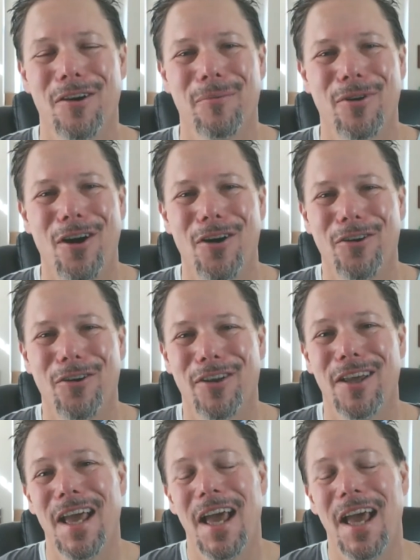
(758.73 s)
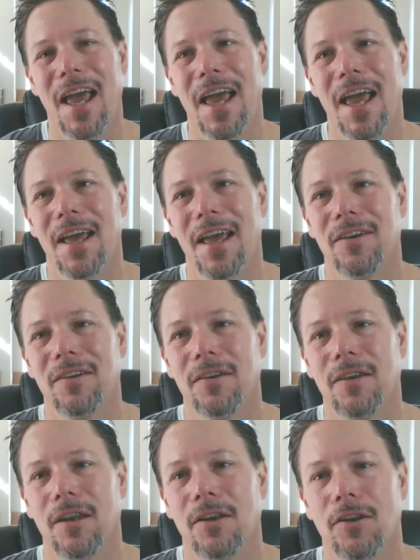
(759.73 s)
calls it,
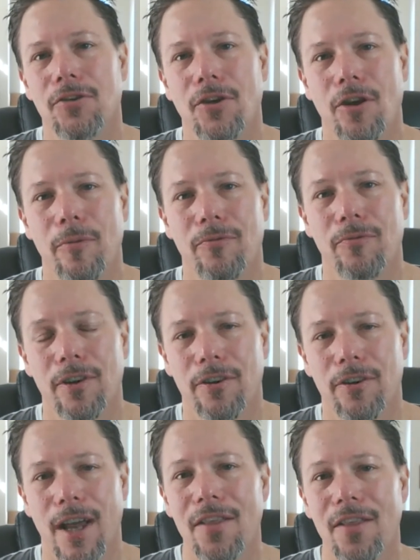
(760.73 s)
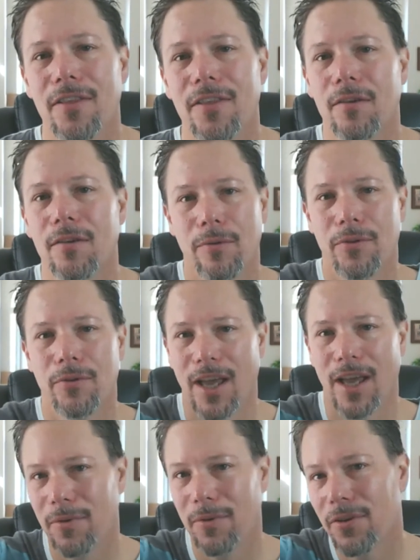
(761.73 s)
and, and determined, figured out that what was
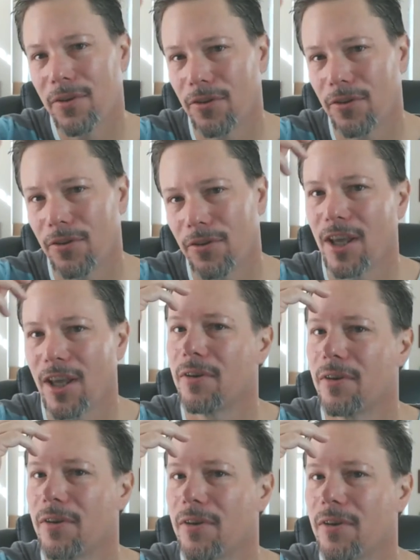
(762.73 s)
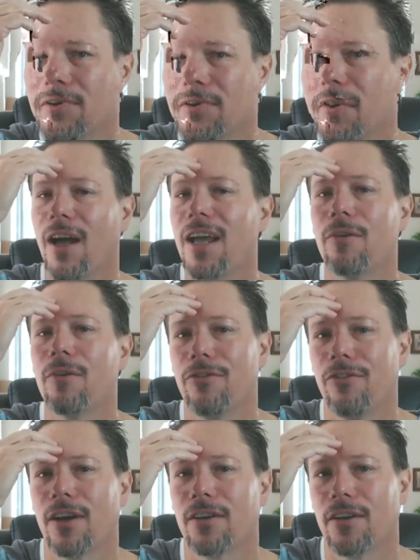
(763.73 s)
happening at a certain time of day, there was light
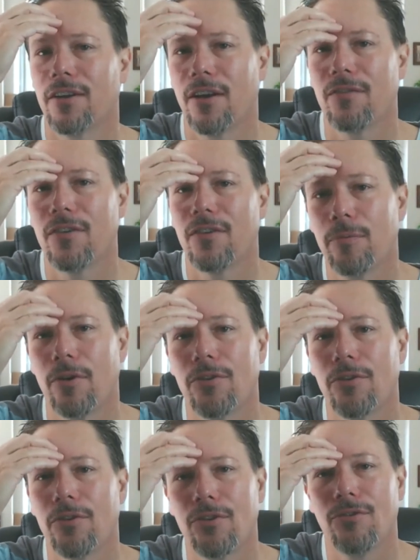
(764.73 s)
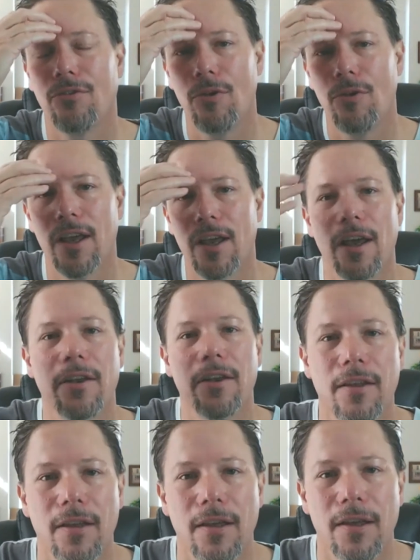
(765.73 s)
reflecting off this person's forehead.
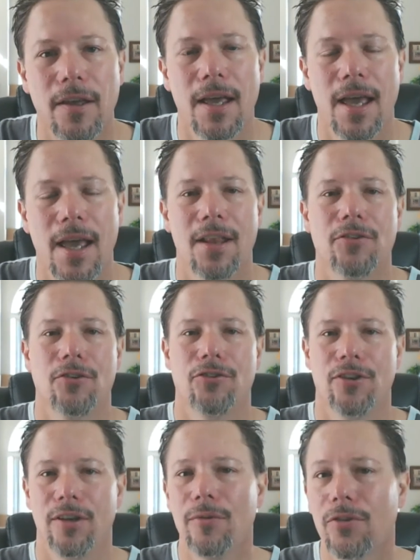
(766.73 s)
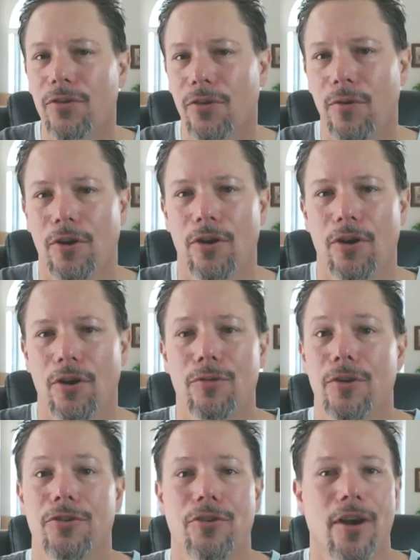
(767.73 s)
And so she was going over
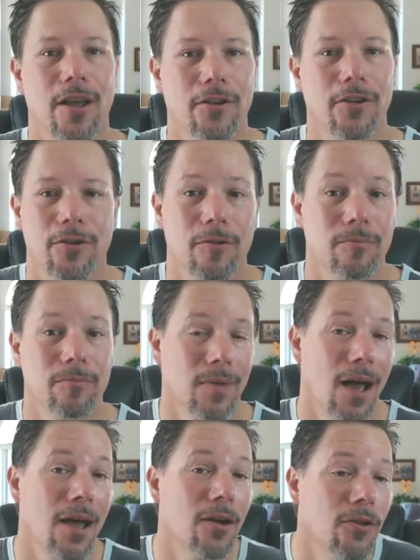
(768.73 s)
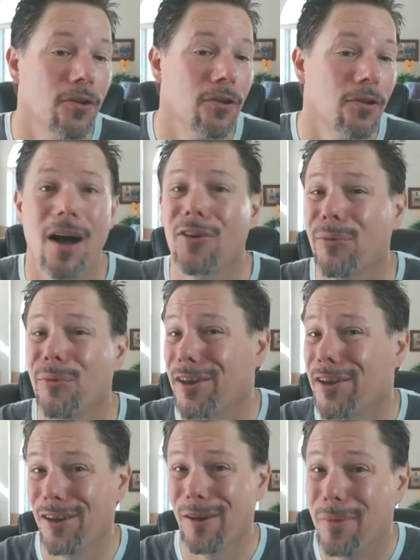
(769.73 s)
and trying to, I don't know, possibly
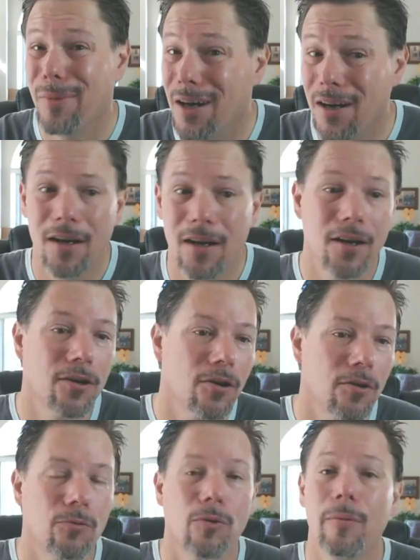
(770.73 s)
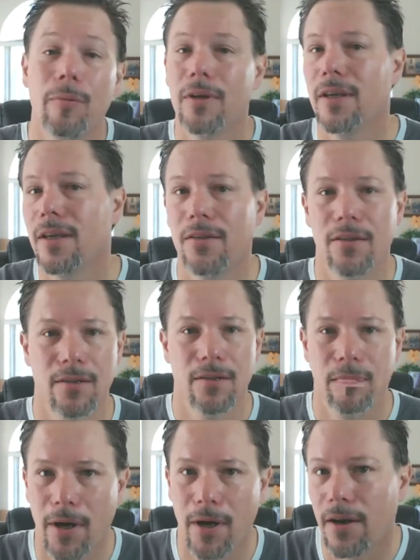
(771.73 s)
kill a bug or remedy the
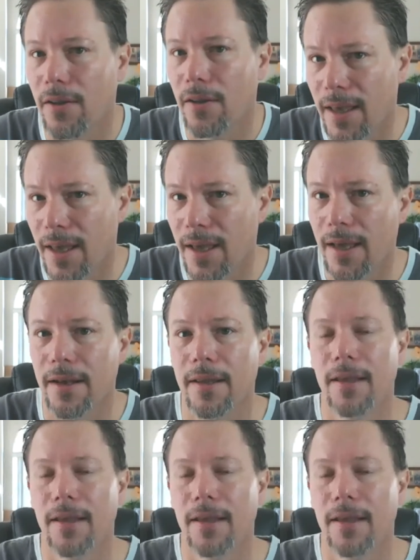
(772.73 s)
spot on the head.